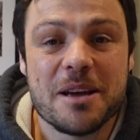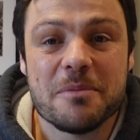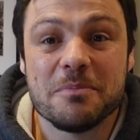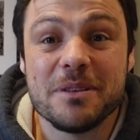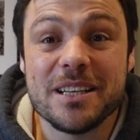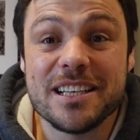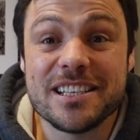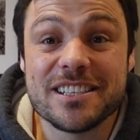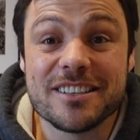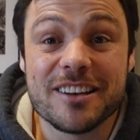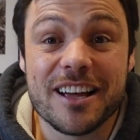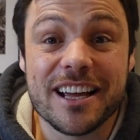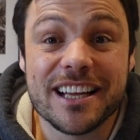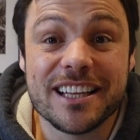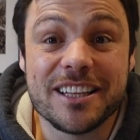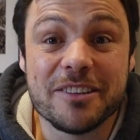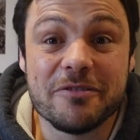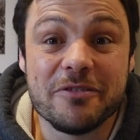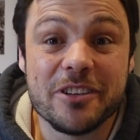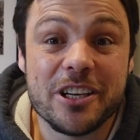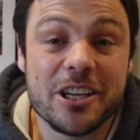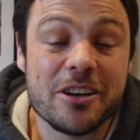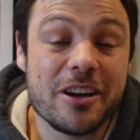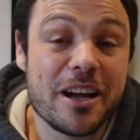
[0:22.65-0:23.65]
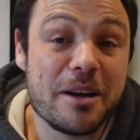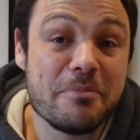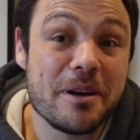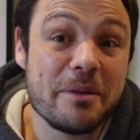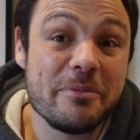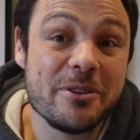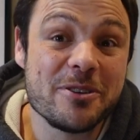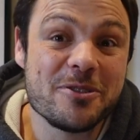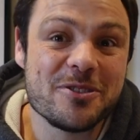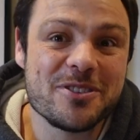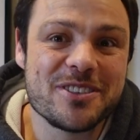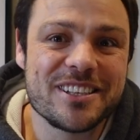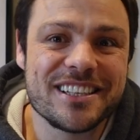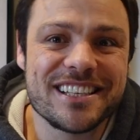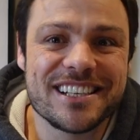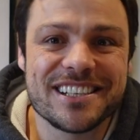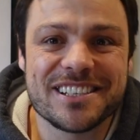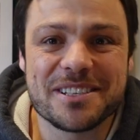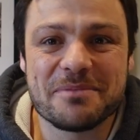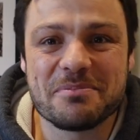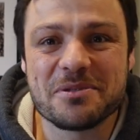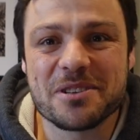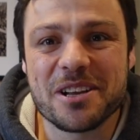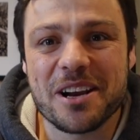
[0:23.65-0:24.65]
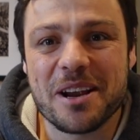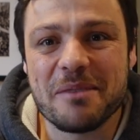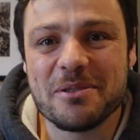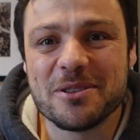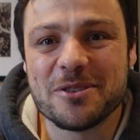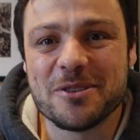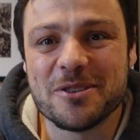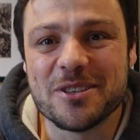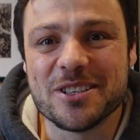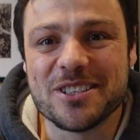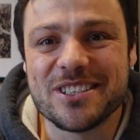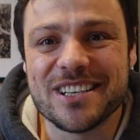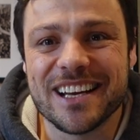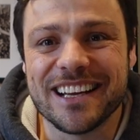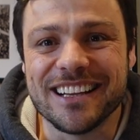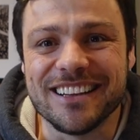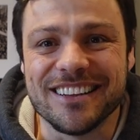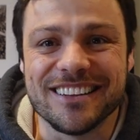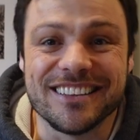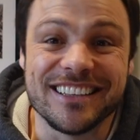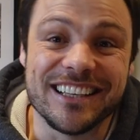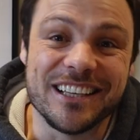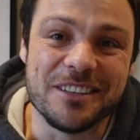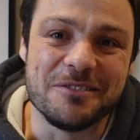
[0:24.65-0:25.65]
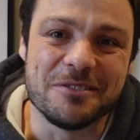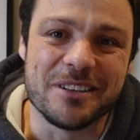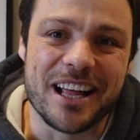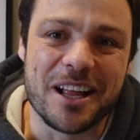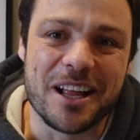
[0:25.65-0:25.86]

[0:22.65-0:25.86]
please like the video and maybe consider subscribing to the channel. It will